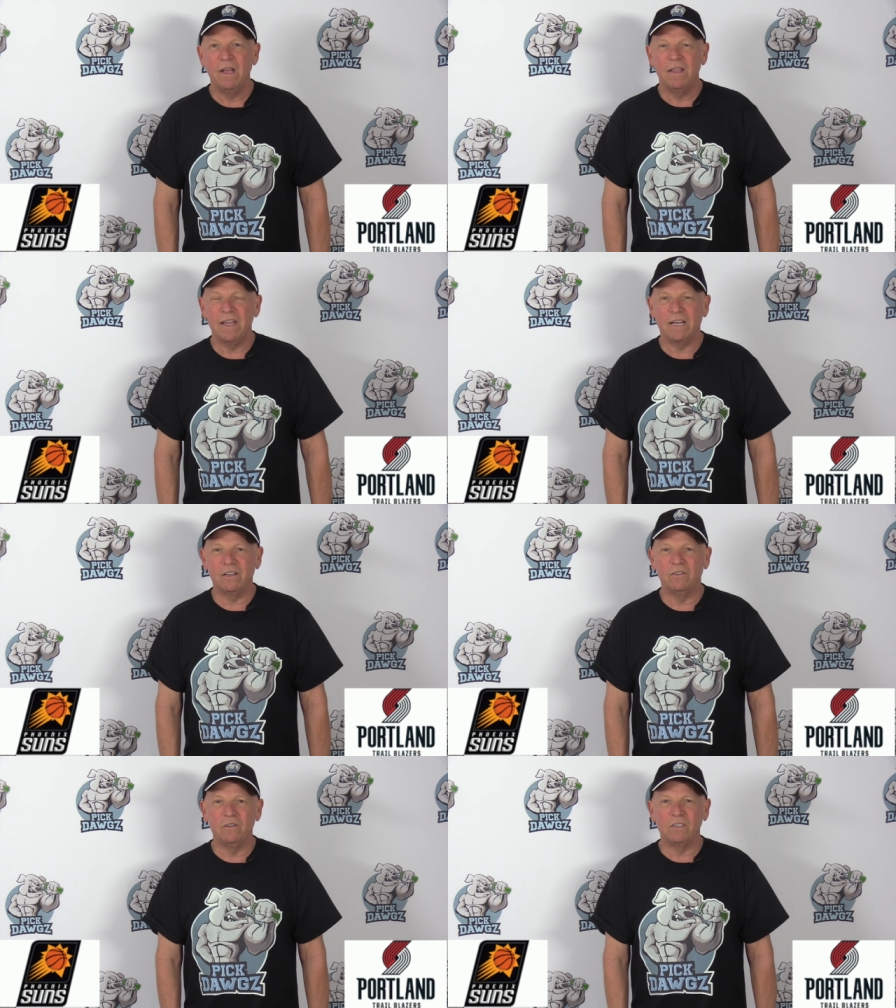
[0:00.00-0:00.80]
they
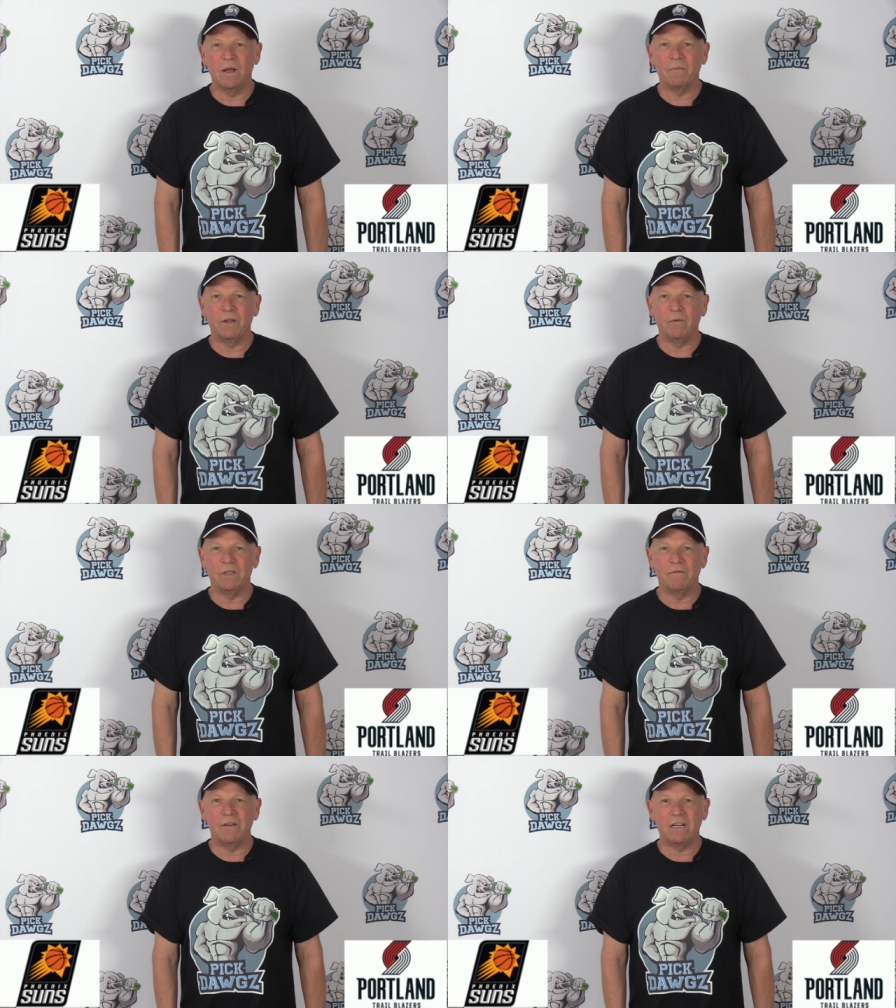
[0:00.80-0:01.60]
can do something
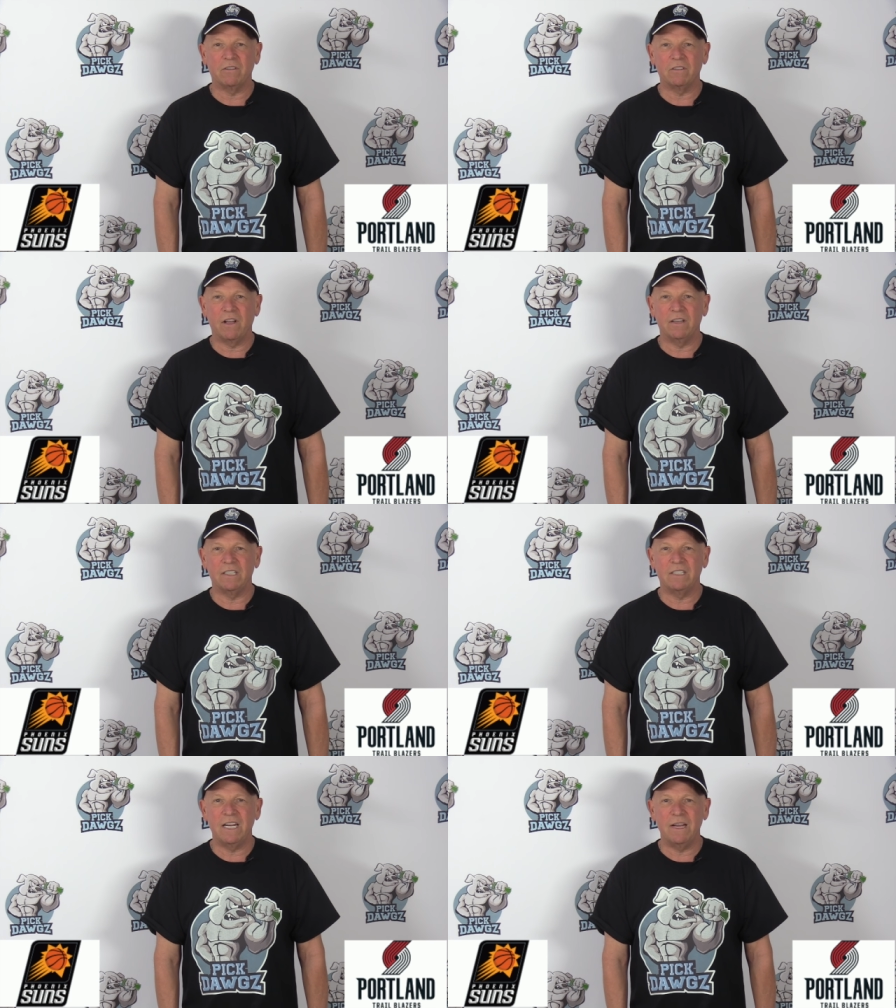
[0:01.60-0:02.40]
with the veterans on
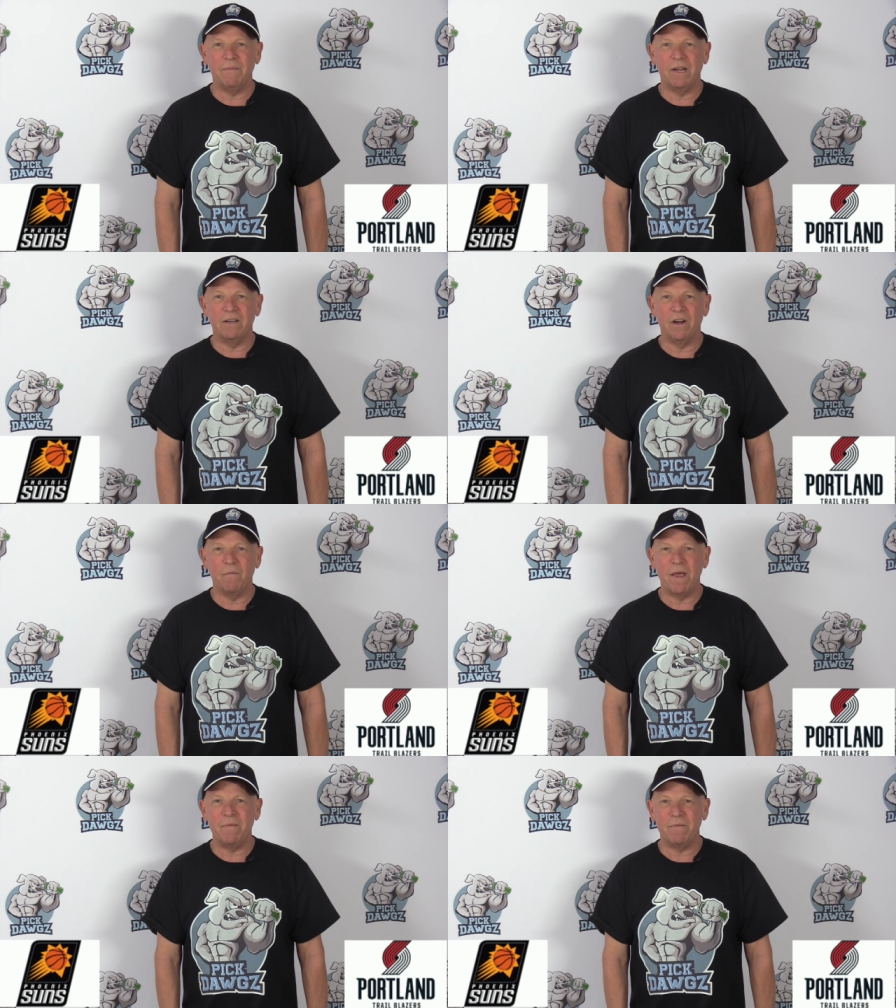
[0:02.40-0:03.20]
this team and, you know,
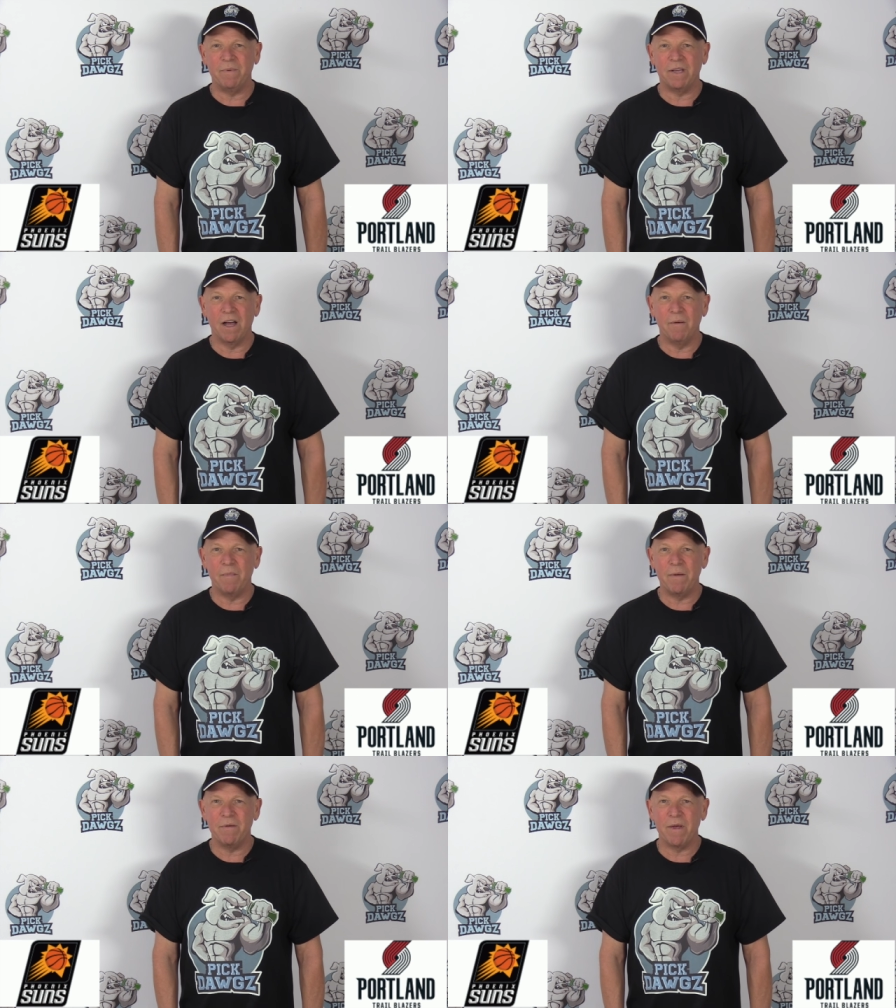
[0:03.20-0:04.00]
maybe
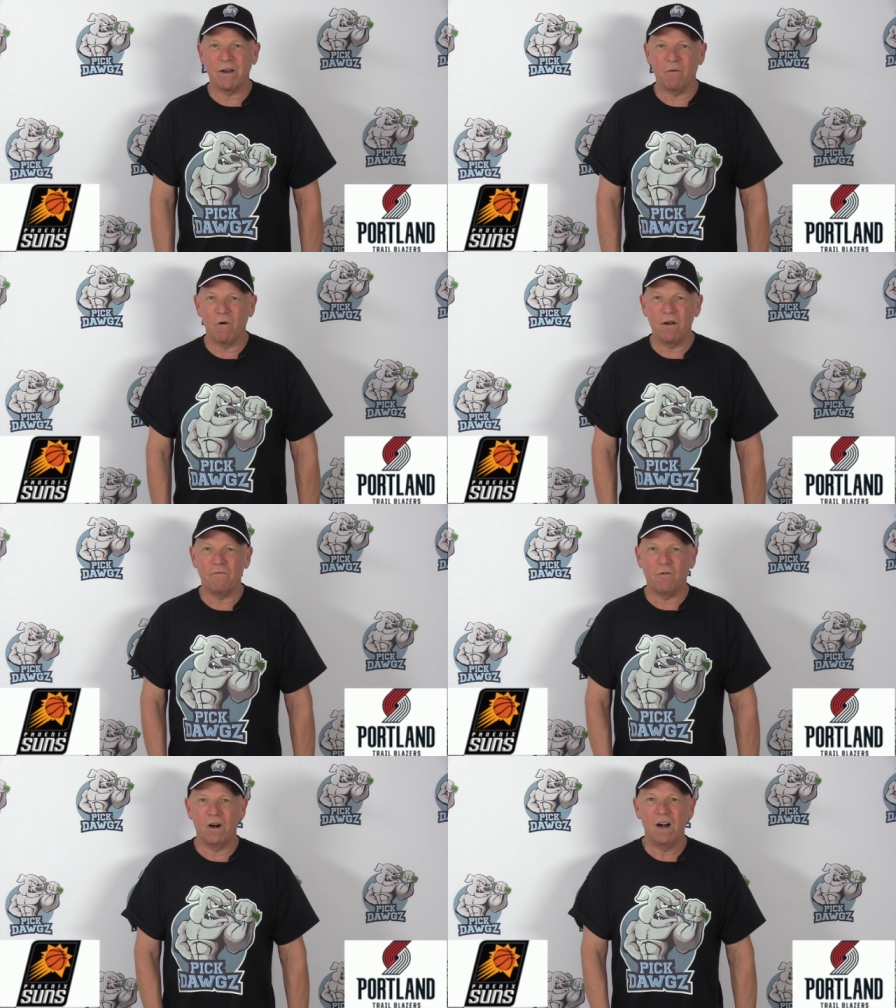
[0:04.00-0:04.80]
make a run
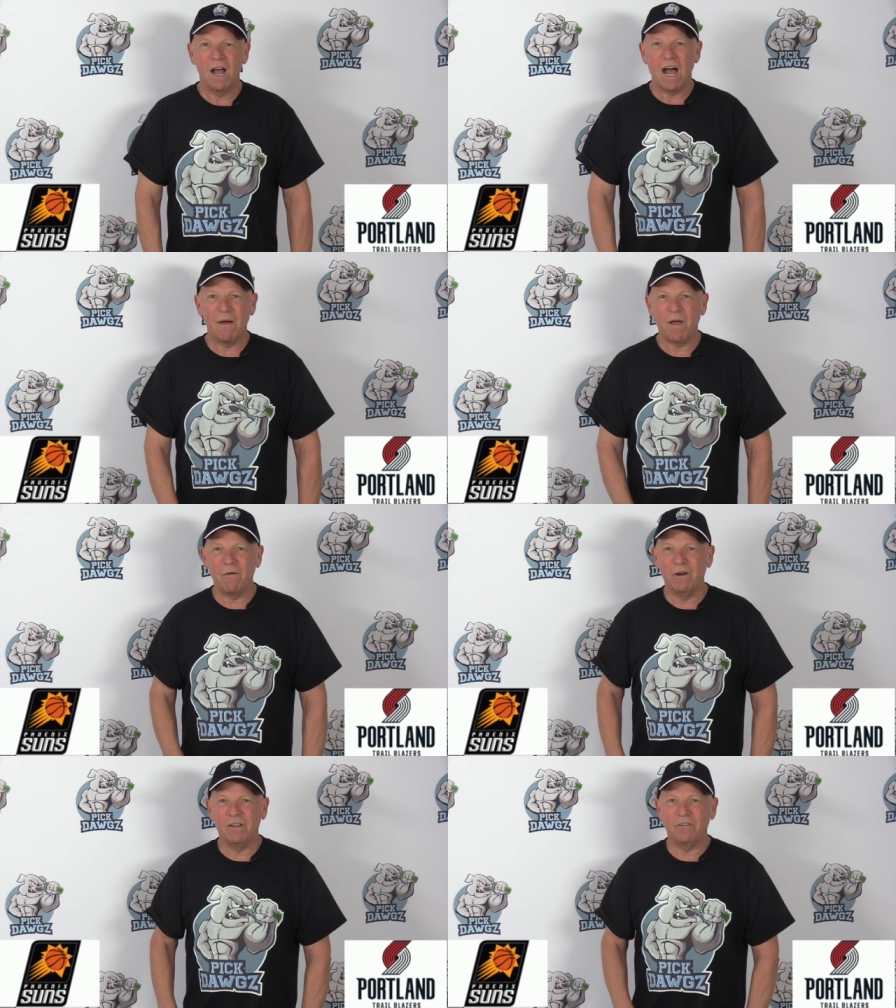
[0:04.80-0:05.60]
for it, I'm
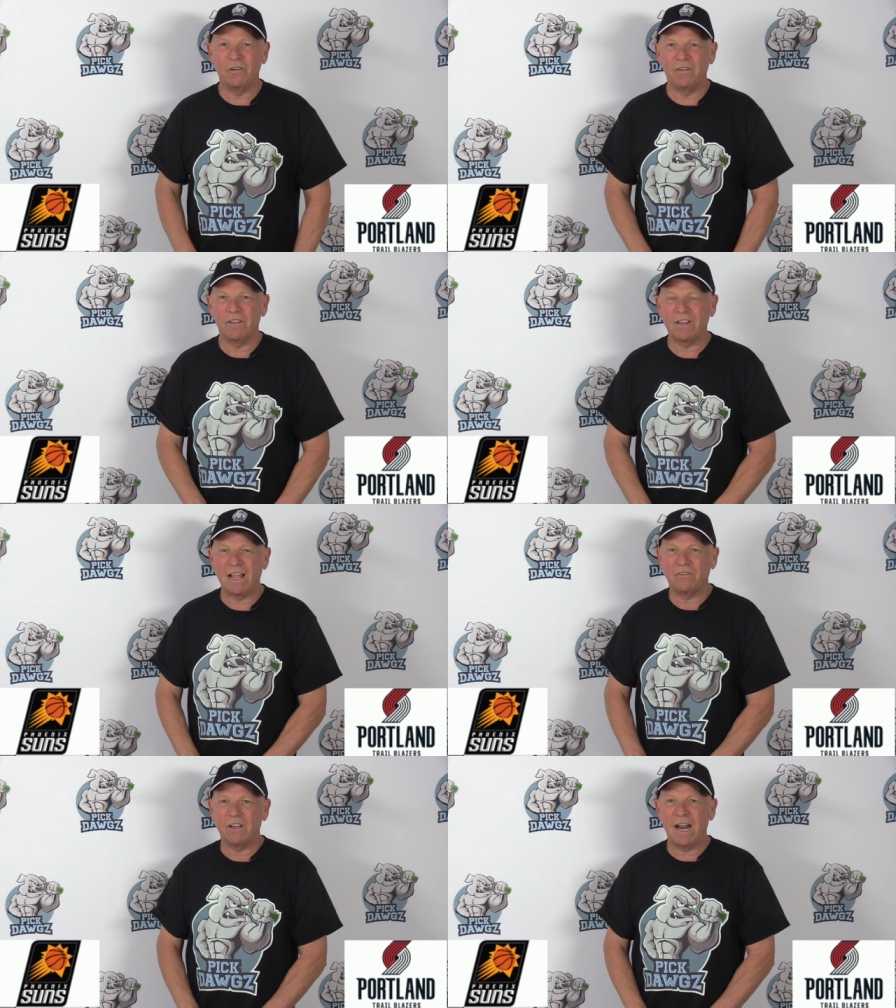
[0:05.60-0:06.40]
not really sure that
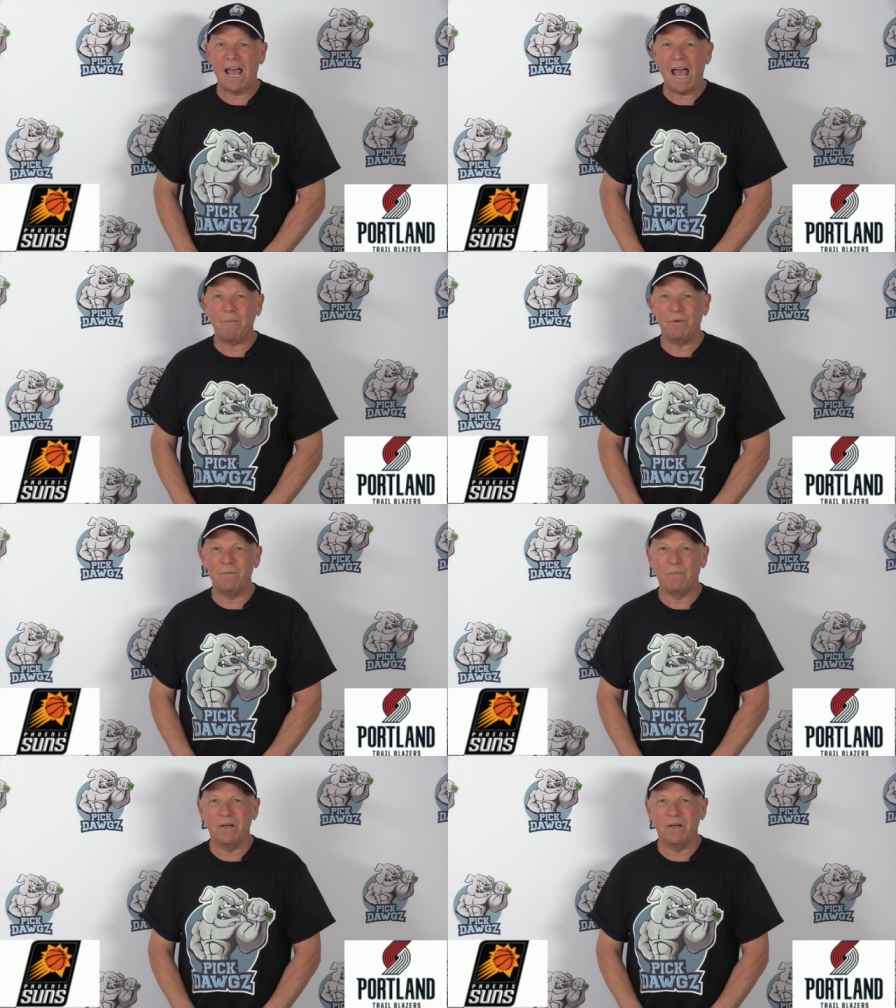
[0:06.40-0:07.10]
that's going to happen.